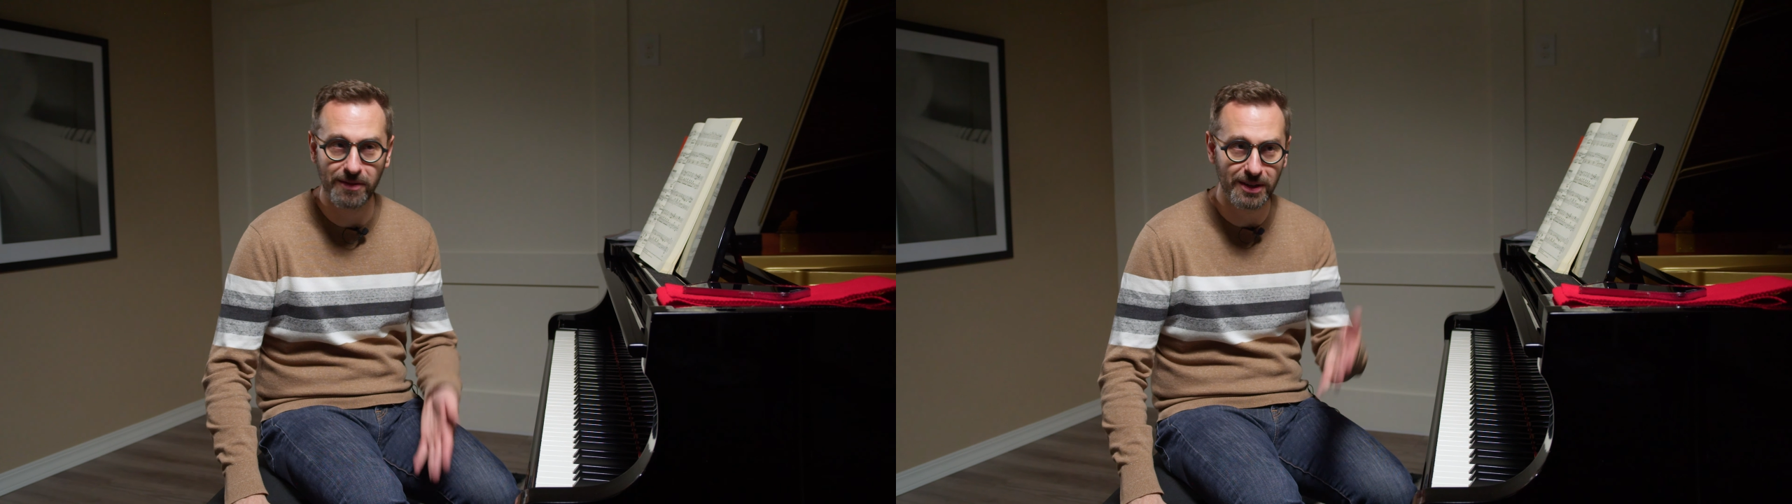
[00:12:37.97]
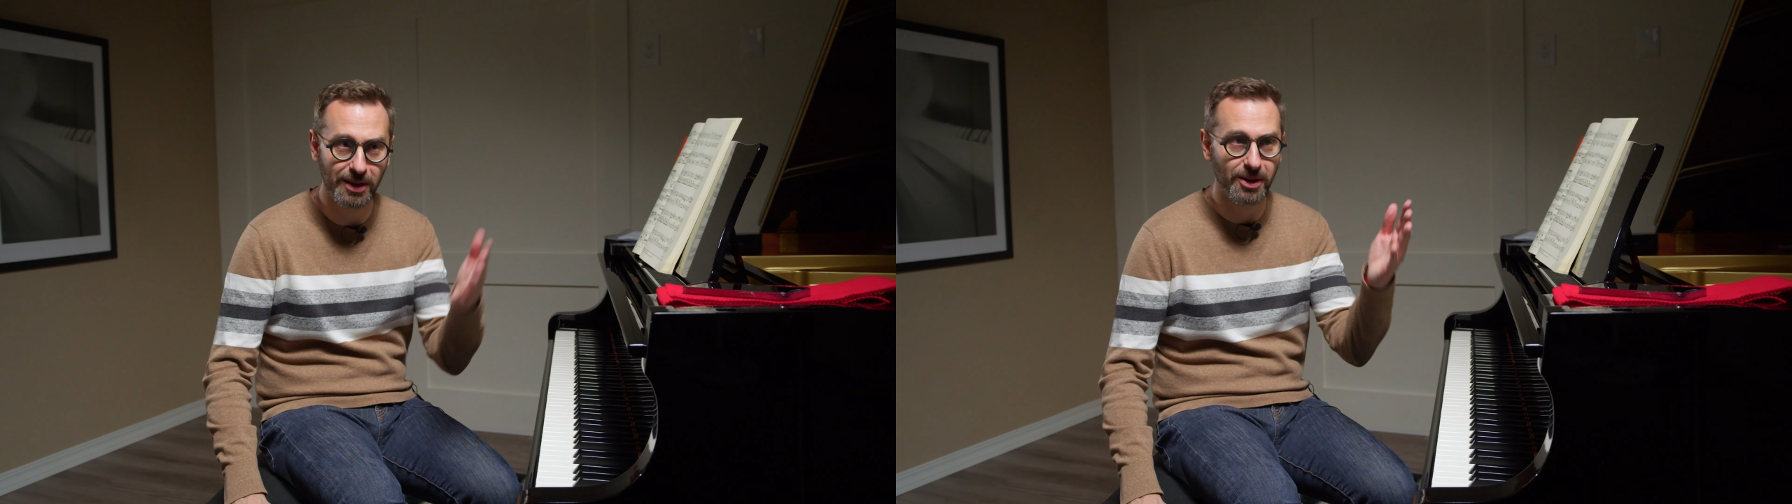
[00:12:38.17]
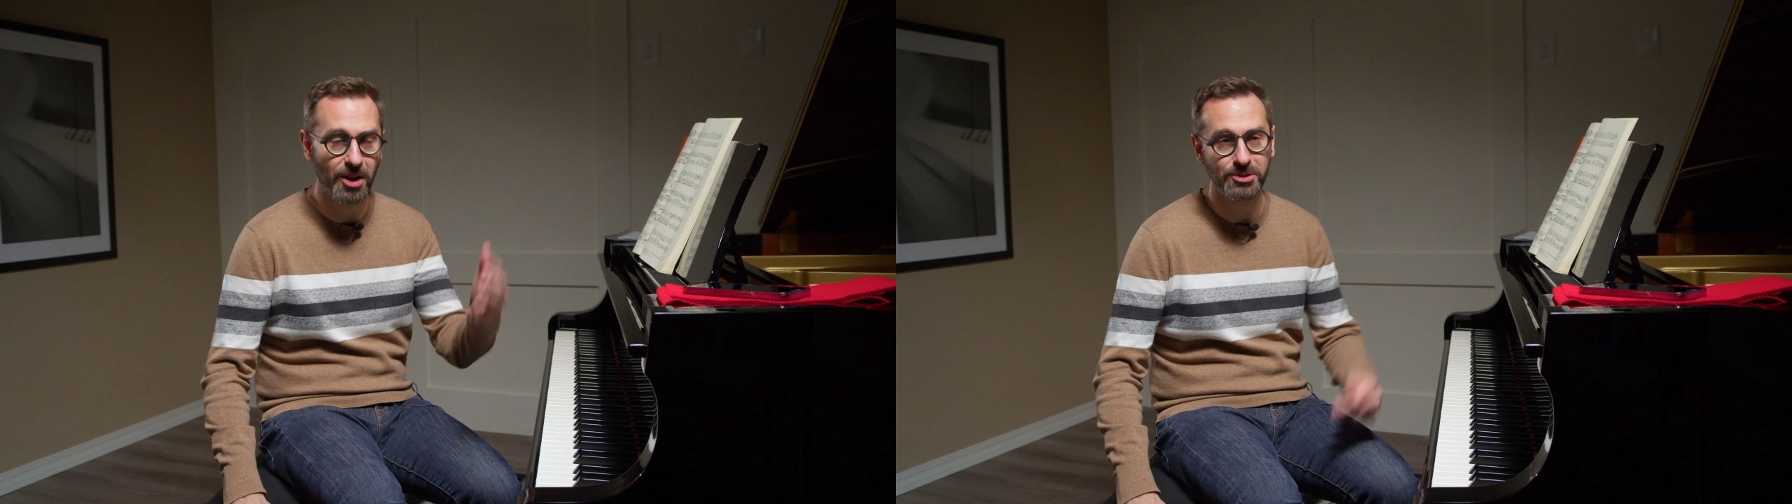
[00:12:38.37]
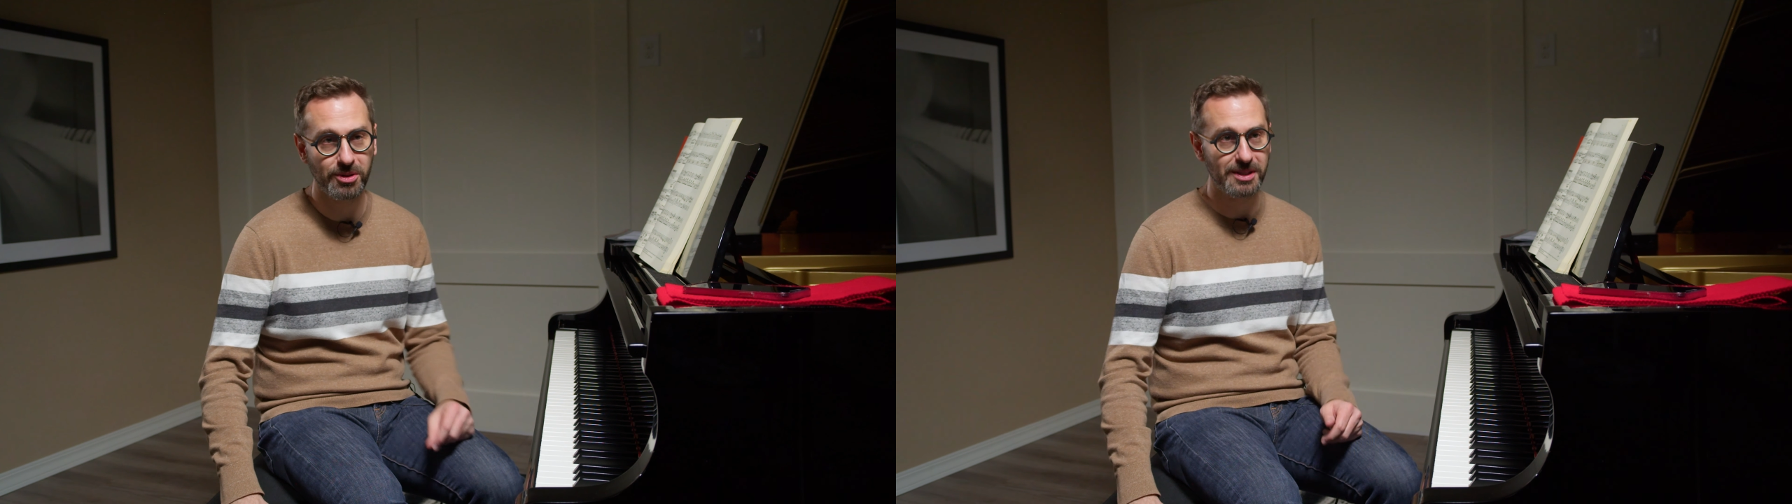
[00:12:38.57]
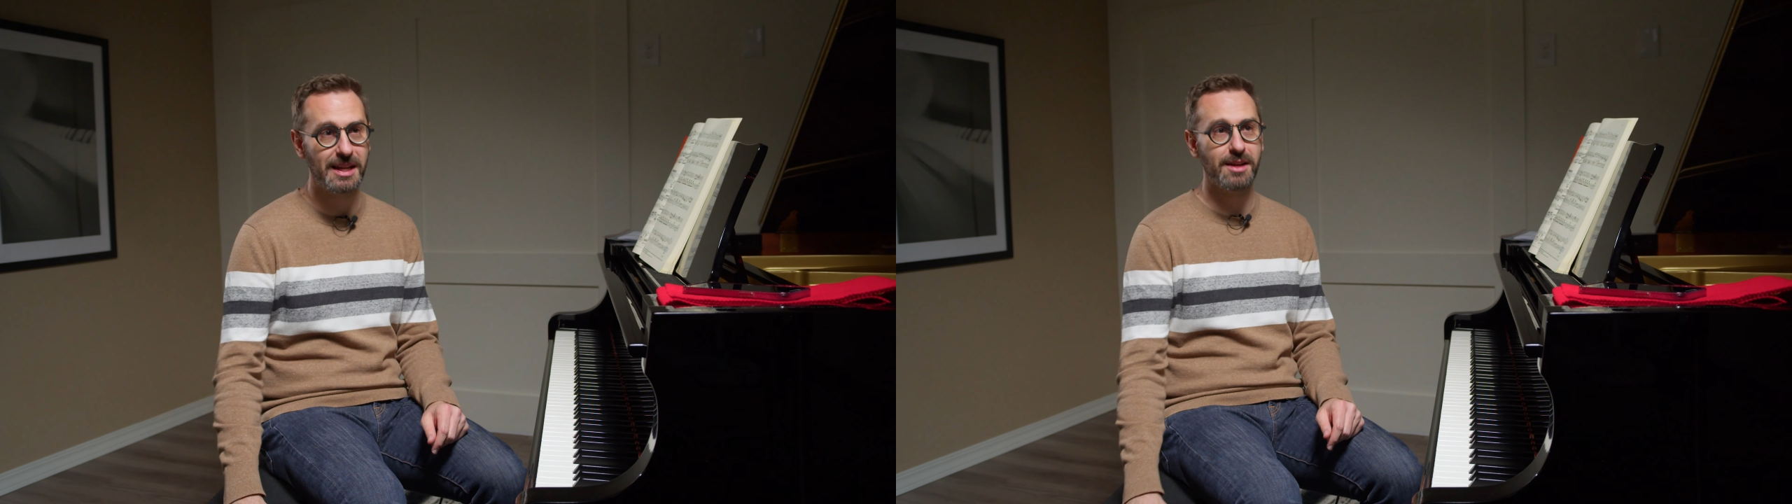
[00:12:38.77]
Even on a
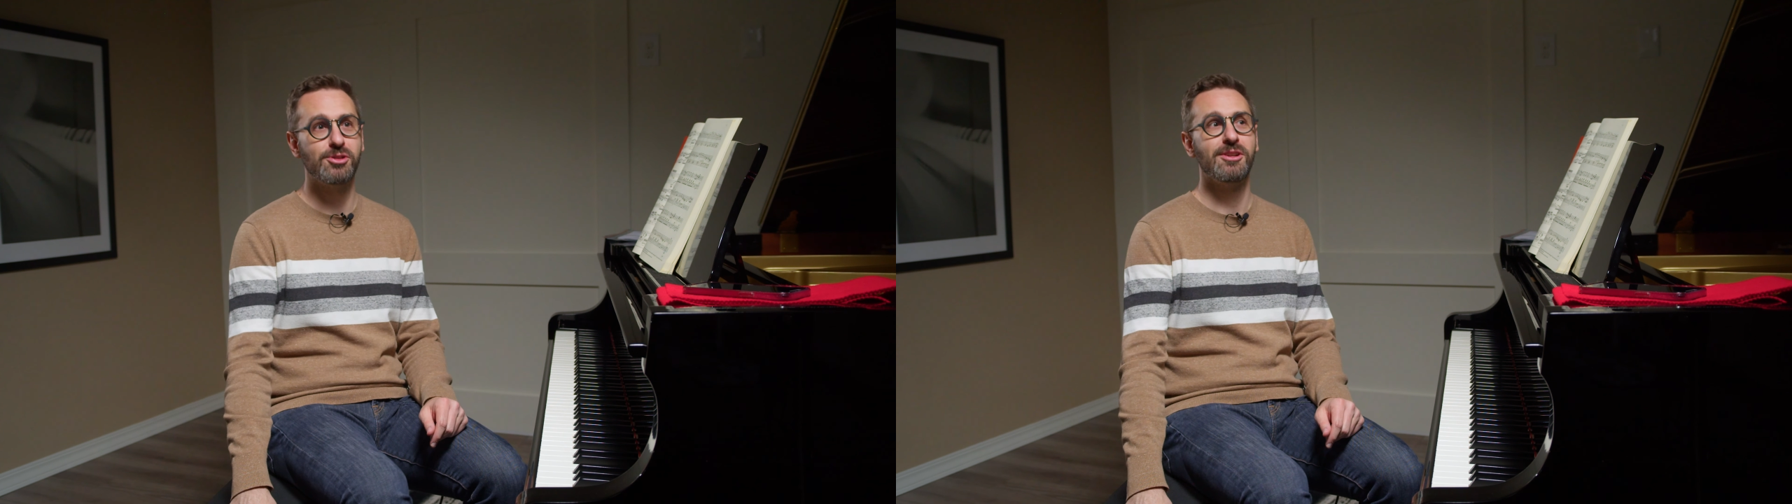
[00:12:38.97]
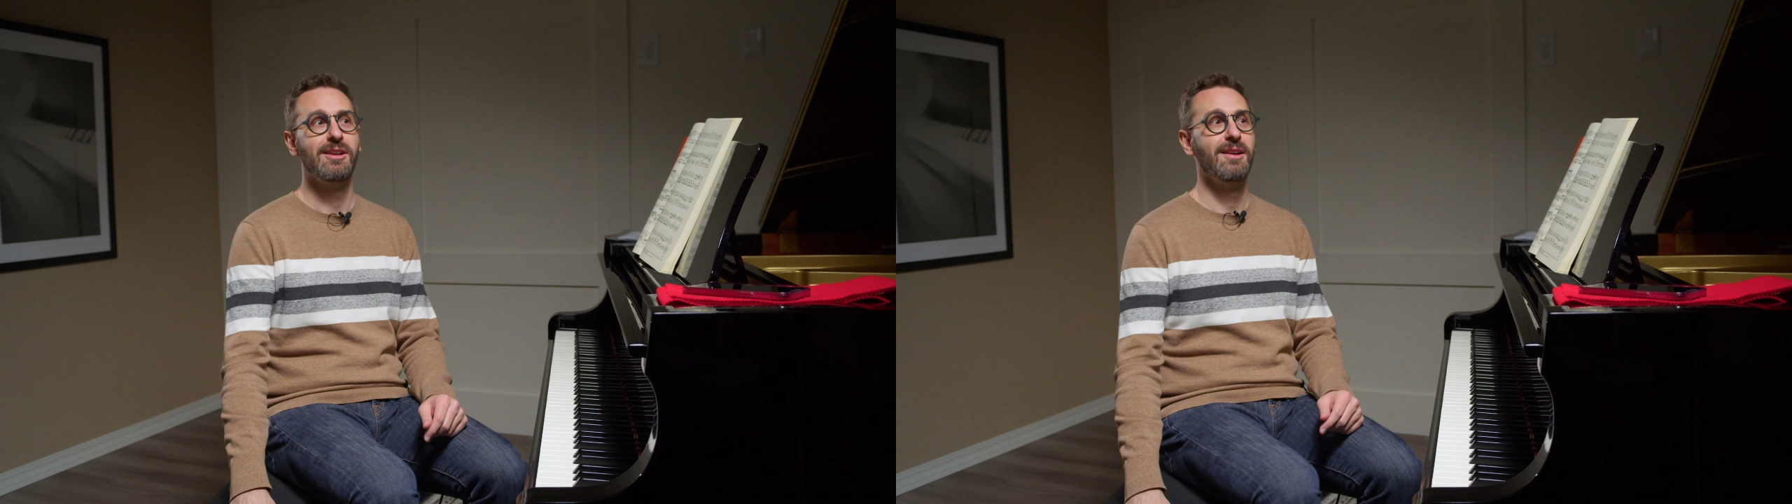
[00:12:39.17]
concert stage,